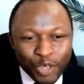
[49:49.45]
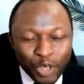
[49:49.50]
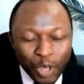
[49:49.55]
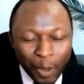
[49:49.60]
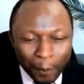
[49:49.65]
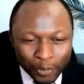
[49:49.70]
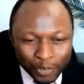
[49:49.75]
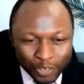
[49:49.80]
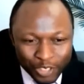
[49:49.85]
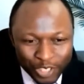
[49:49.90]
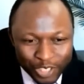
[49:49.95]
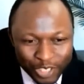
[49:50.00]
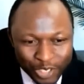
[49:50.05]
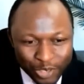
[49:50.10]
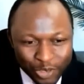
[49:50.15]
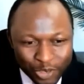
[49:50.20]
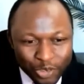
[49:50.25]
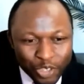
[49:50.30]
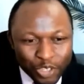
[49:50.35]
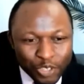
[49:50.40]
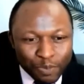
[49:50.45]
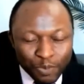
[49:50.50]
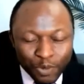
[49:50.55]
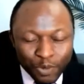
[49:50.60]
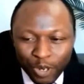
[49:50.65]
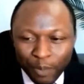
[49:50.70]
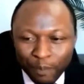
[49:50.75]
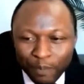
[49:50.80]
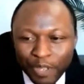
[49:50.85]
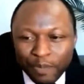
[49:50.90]
opportunities to
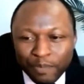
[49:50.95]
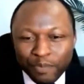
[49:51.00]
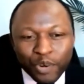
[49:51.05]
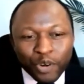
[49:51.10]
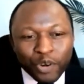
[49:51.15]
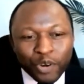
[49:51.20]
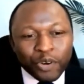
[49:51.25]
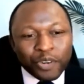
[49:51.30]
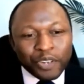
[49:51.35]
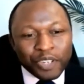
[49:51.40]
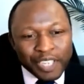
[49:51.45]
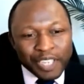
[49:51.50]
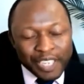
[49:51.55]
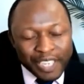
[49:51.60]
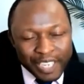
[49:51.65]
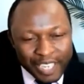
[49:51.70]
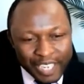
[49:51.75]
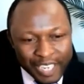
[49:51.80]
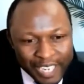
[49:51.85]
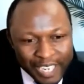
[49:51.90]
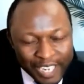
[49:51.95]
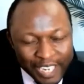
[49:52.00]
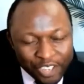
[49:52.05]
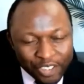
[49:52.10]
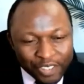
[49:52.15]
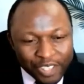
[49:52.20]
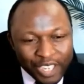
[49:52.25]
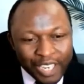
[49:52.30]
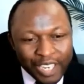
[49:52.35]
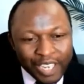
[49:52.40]
explore a bit more in any
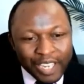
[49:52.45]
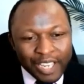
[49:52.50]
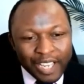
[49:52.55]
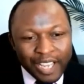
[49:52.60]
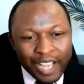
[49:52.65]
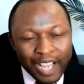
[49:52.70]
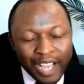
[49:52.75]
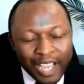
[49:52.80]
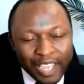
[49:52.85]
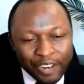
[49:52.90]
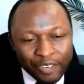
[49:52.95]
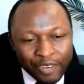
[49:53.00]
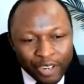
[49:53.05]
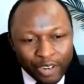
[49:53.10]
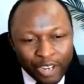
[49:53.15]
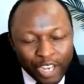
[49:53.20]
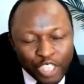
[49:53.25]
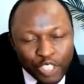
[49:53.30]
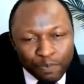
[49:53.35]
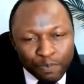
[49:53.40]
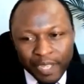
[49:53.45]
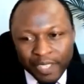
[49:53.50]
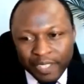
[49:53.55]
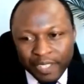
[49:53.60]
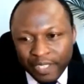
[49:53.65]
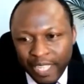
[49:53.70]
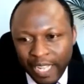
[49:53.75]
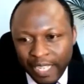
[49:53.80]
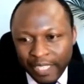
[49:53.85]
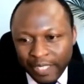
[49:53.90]
other area or aspects
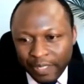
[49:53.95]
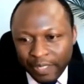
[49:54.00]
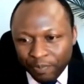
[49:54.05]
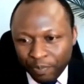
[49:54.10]
that